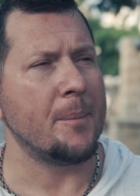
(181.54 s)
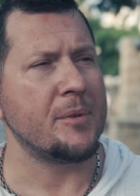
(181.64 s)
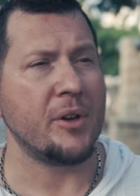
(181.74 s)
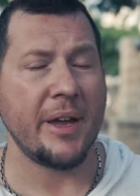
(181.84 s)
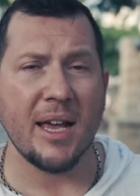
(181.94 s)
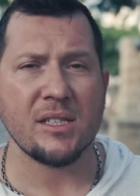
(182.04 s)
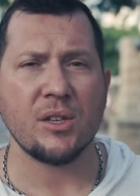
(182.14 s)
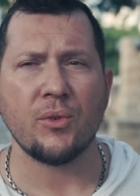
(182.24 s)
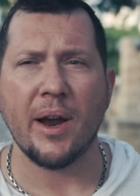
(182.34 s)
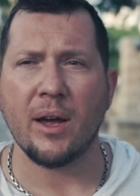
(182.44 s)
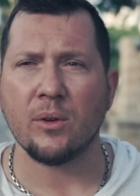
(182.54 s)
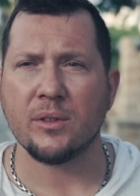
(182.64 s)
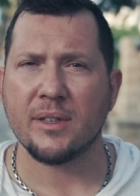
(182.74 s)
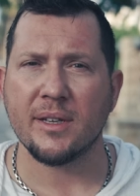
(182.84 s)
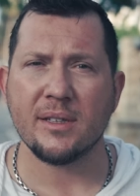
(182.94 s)
So I asked
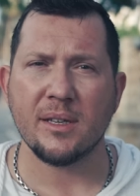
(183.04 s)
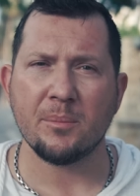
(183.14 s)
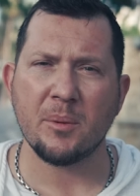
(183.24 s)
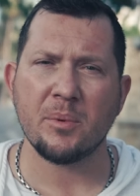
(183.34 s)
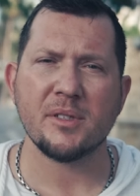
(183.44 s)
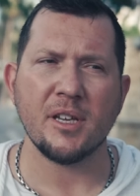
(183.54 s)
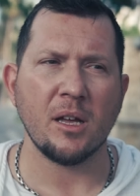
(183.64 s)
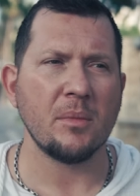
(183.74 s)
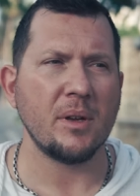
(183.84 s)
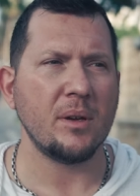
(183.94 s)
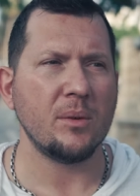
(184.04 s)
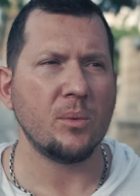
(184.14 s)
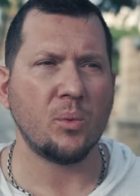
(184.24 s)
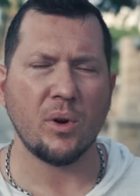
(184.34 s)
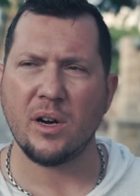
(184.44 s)
around, and people tell me
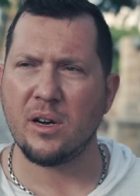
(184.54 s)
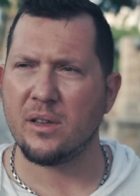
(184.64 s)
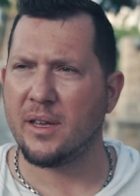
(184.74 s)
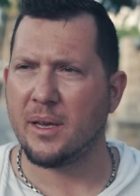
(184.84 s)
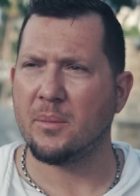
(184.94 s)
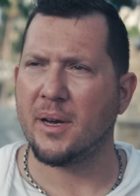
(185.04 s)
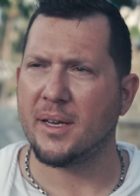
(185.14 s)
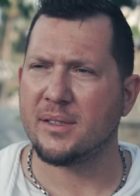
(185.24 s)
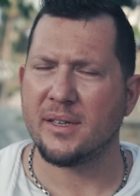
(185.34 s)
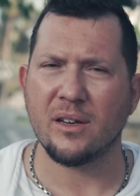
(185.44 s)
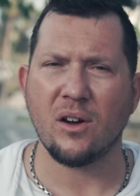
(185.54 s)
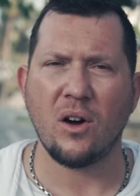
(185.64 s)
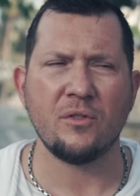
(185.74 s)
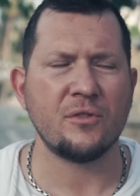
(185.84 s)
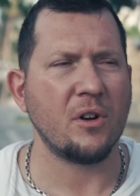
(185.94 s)
where they might take
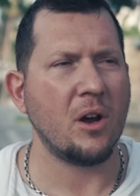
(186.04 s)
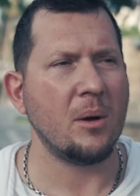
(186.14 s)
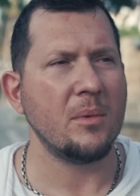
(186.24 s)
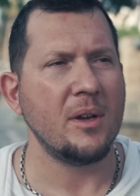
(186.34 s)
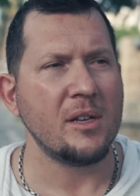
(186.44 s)
off from.